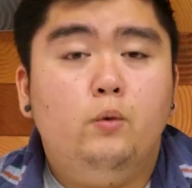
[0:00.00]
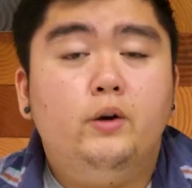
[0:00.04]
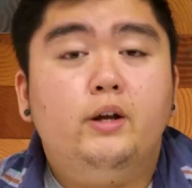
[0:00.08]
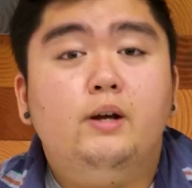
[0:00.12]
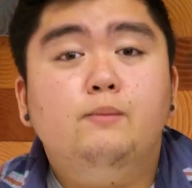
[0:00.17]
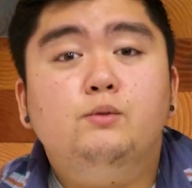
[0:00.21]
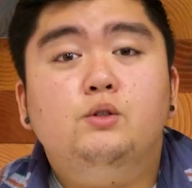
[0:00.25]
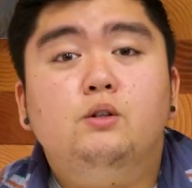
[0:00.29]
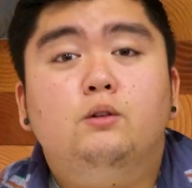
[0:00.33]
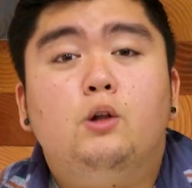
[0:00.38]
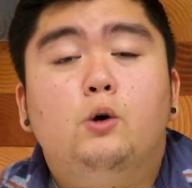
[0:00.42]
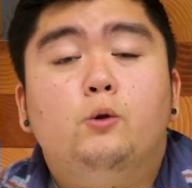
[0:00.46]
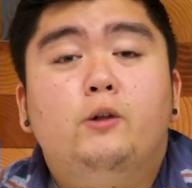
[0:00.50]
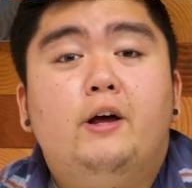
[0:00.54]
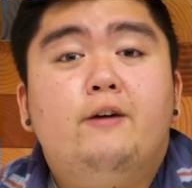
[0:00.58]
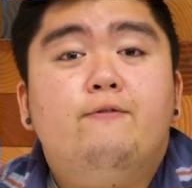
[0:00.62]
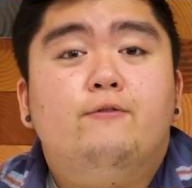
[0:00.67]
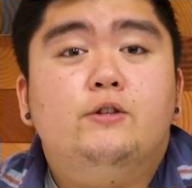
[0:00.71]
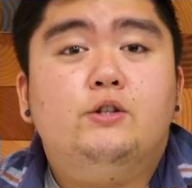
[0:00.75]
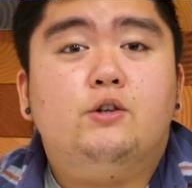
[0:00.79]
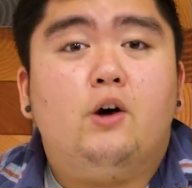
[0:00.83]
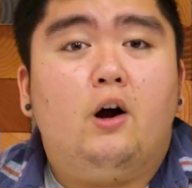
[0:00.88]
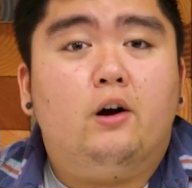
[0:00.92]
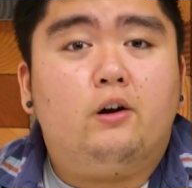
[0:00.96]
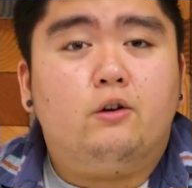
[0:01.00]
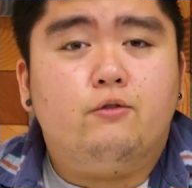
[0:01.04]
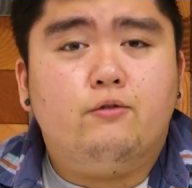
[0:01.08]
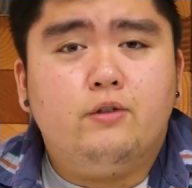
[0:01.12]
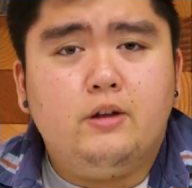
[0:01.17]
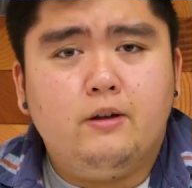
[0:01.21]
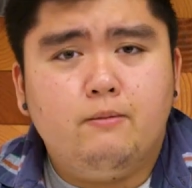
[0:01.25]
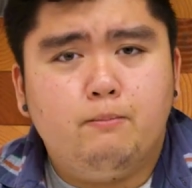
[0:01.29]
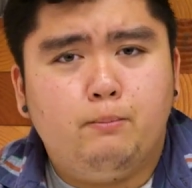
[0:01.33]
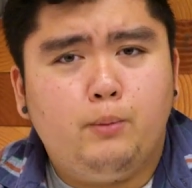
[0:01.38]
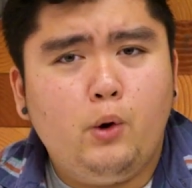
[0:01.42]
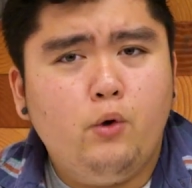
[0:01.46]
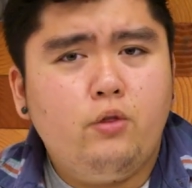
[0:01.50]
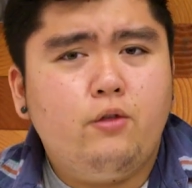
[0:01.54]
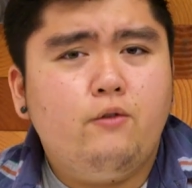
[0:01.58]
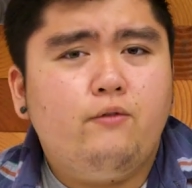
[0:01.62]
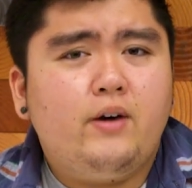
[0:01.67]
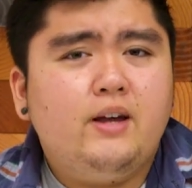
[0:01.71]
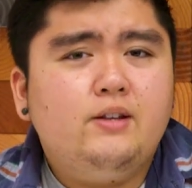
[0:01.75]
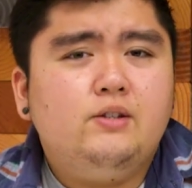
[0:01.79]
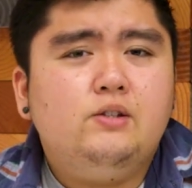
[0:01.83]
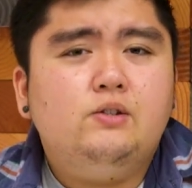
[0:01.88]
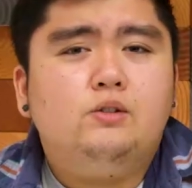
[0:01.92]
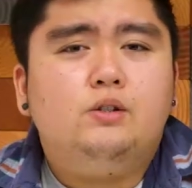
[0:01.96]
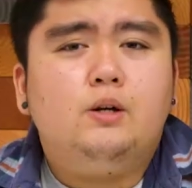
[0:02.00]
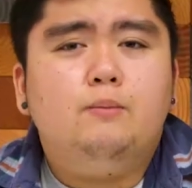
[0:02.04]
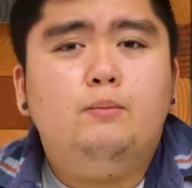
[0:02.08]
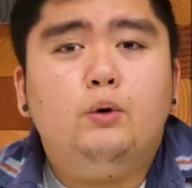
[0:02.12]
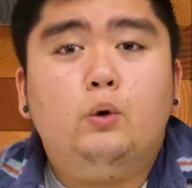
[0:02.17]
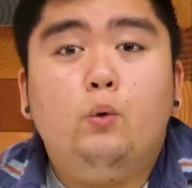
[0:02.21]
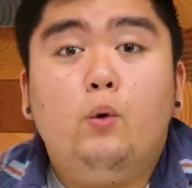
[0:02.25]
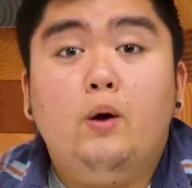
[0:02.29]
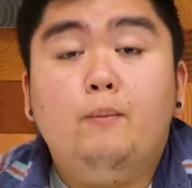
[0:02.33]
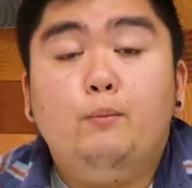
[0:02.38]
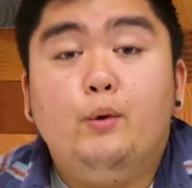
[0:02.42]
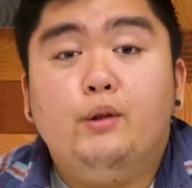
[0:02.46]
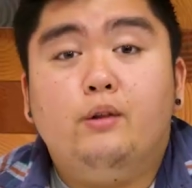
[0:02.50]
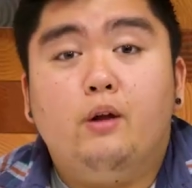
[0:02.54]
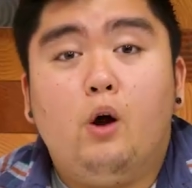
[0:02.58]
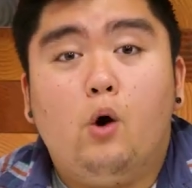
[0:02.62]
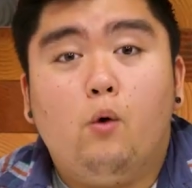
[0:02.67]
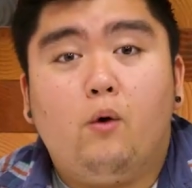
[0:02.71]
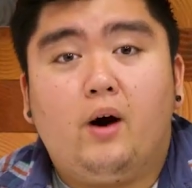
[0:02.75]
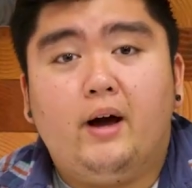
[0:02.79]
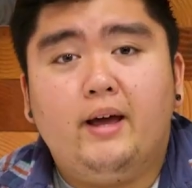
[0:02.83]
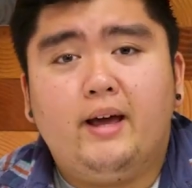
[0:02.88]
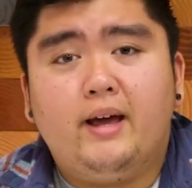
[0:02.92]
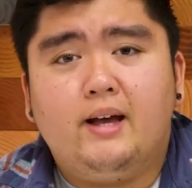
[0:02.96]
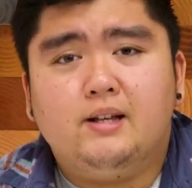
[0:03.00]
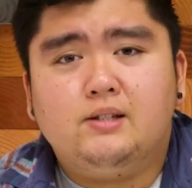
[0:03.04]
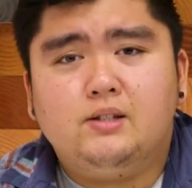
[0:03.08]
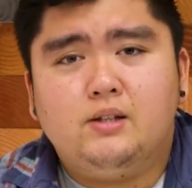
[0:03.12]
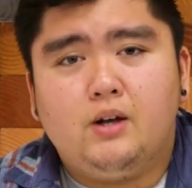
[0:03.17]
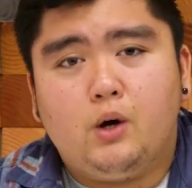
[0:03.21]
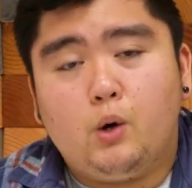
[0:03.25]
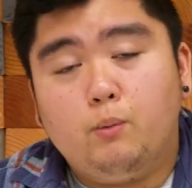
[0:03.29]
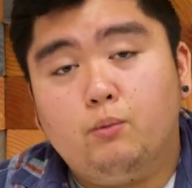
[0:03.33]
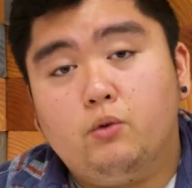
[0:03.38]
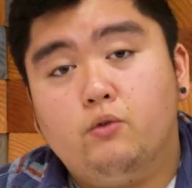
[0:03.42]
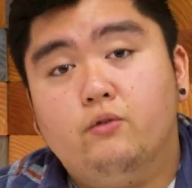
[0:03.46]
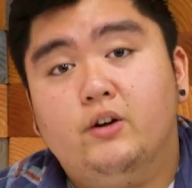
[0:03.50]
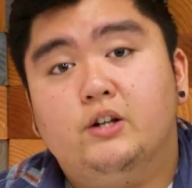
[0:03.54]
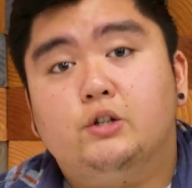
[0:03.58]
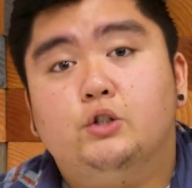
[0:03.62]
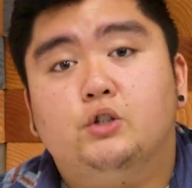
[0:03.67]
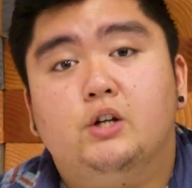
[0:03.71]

When it comes to low-light photography, both devices come equipped with OIS to help prevent